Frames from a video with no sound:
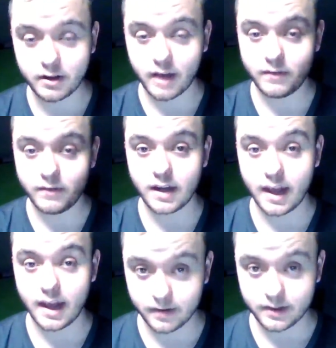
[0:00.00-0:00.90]
I've done
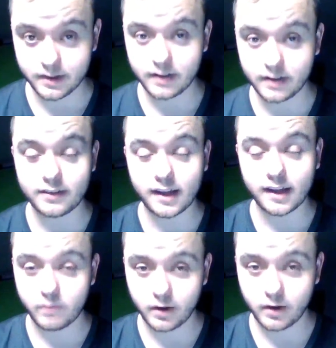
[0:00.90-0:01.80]
everything. Unless I
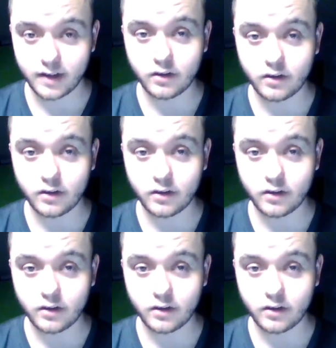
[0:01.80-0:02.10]
have voice actors